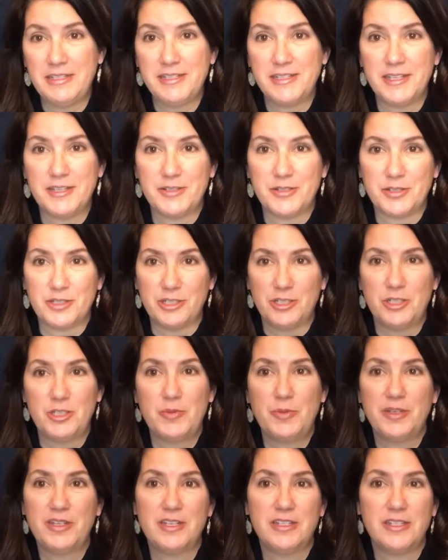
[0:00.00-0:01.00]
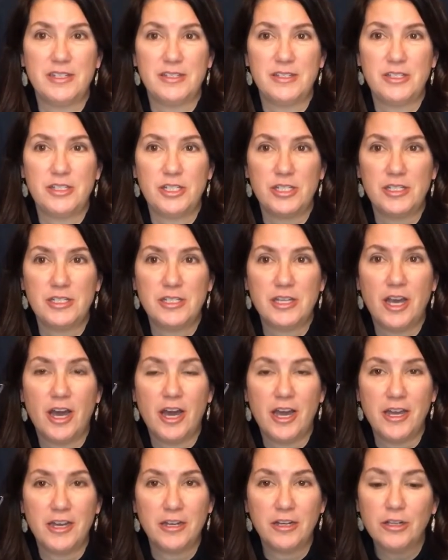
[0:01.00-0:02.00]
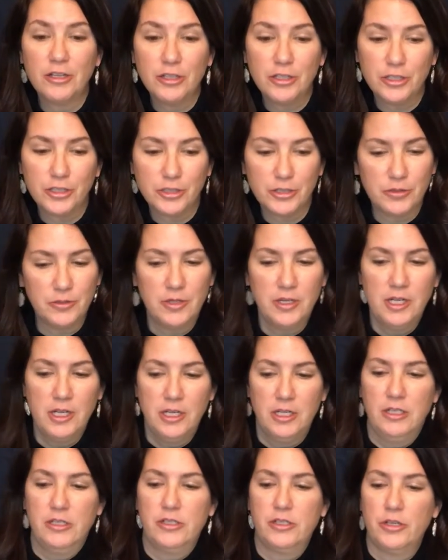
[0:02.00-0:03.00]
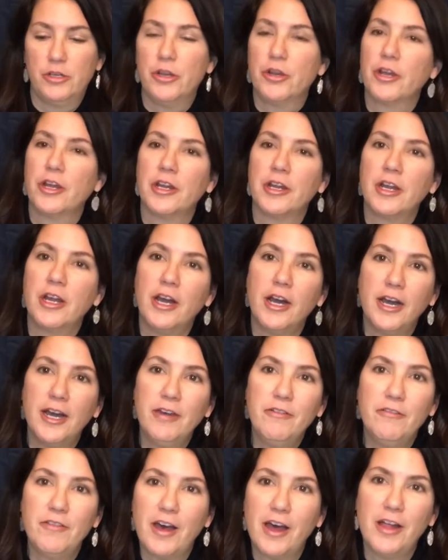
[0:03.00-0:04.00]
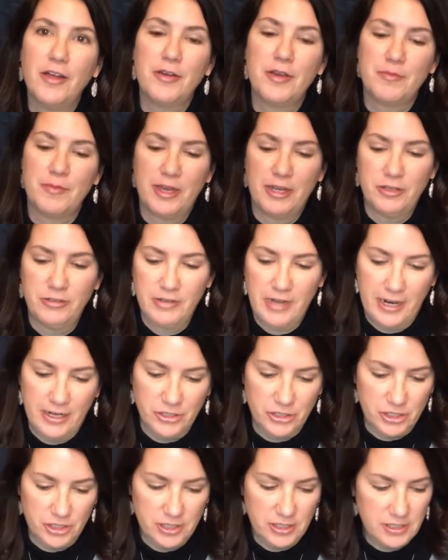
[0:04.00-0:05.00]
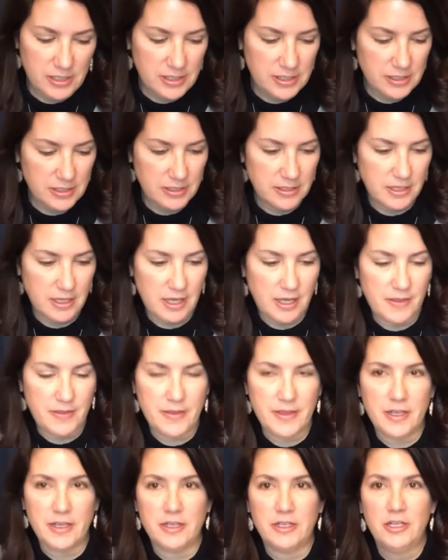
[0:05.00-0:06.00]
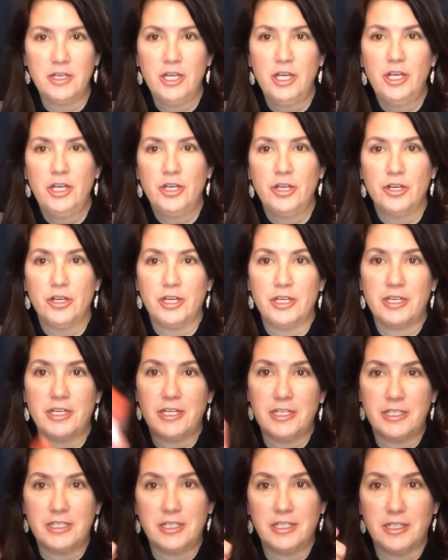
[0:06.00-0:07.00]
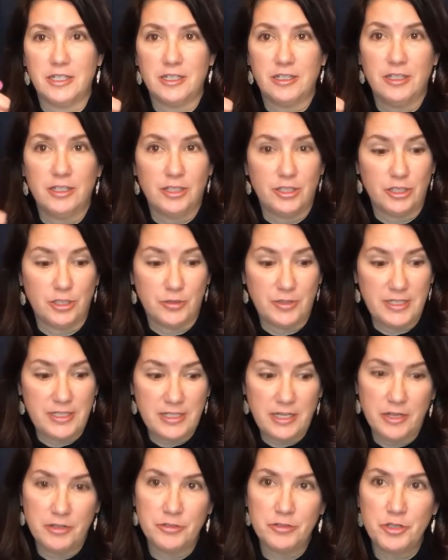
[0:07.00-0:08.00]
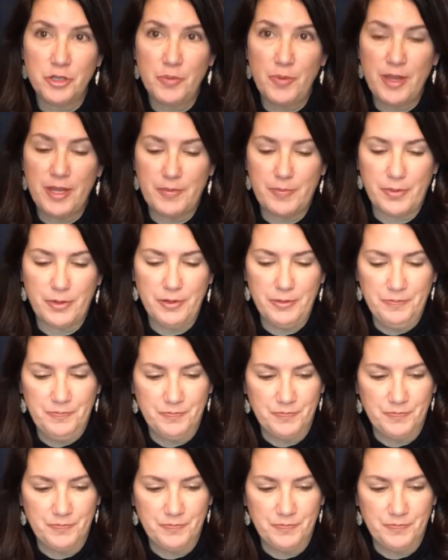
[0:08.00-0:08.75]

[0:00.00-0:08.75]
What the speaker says: scissors because it's just cut and glue. So you're going to cut following my directions, and then you're going to get to glue it down on your paper.